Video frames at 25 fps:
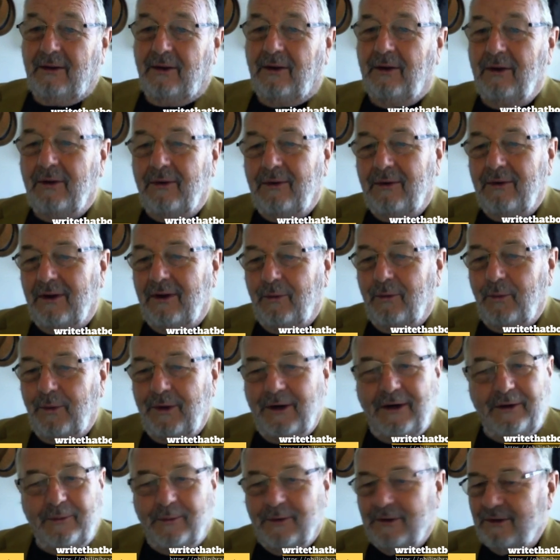Oh, I
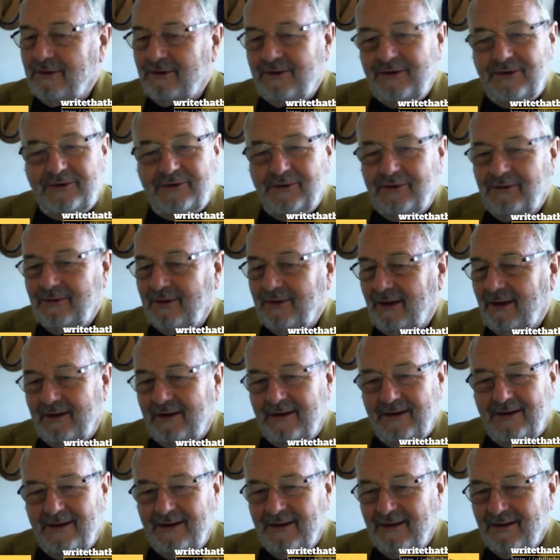really wanted to do that.
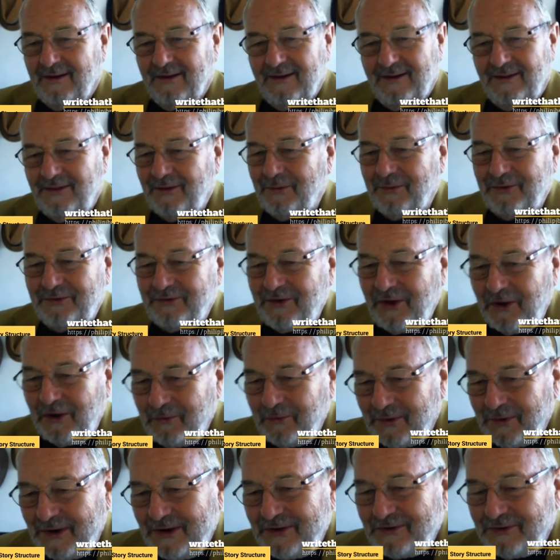There was no
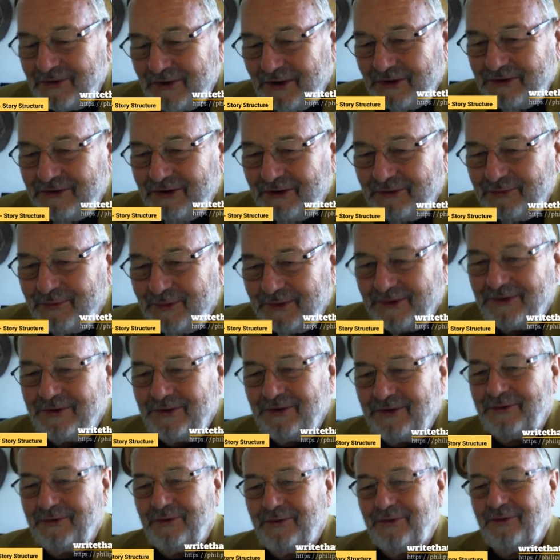reason. I just wanted
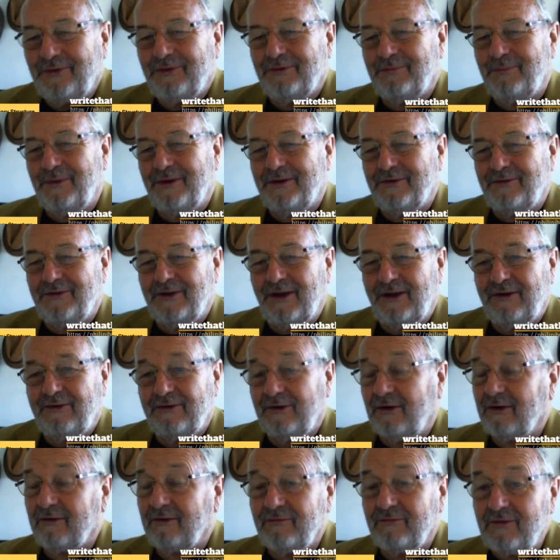to do this
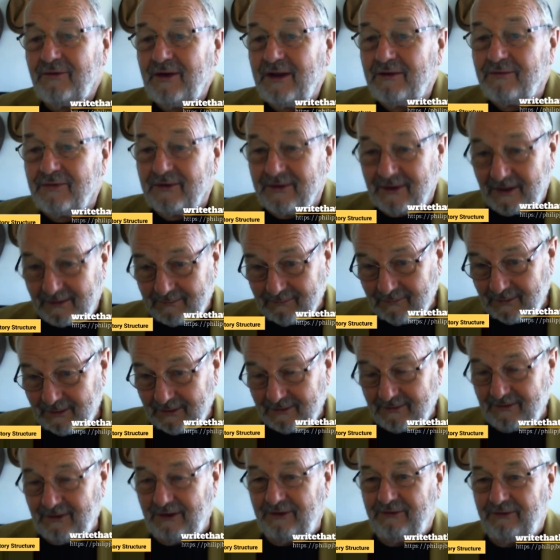meditation. I've never done
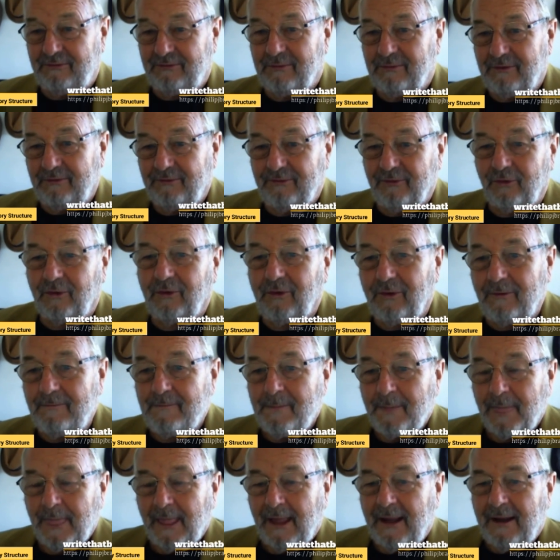meditation before.
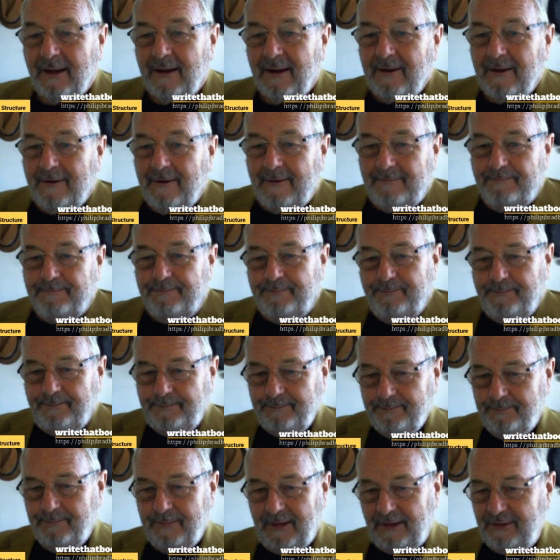
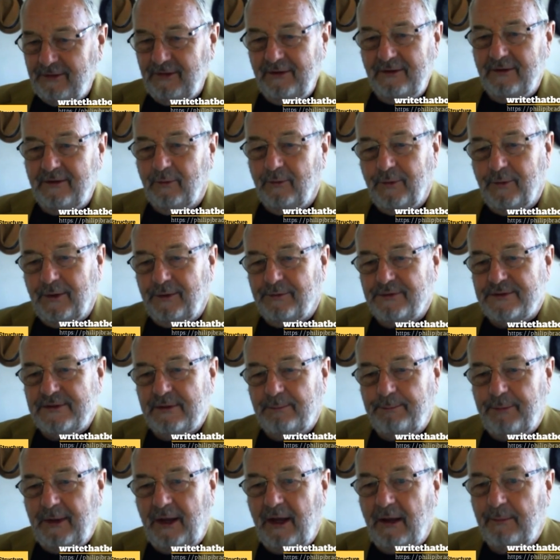I didn't know what it was
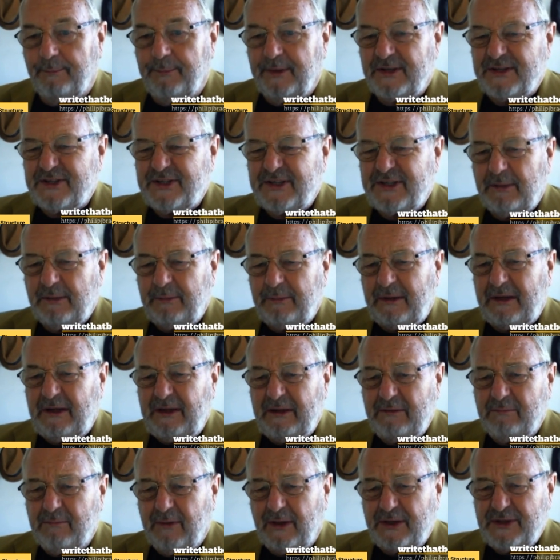about, but something
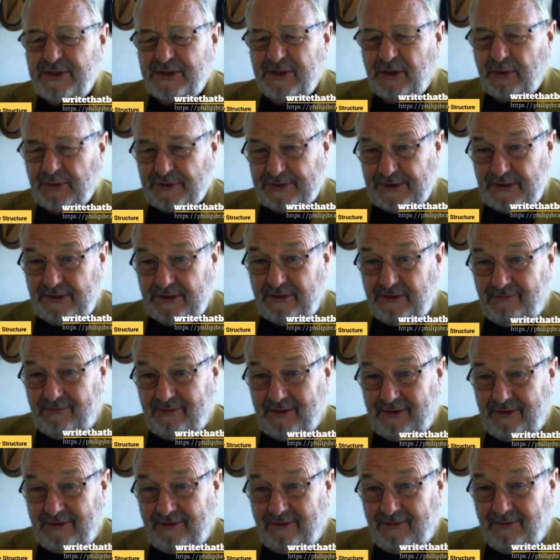in my soul said, you've
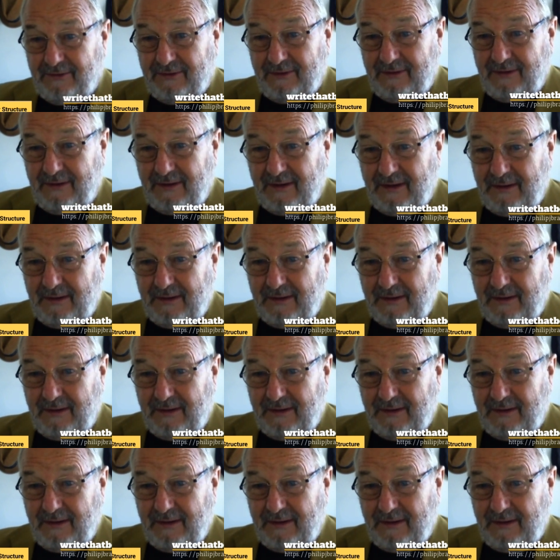got to do it.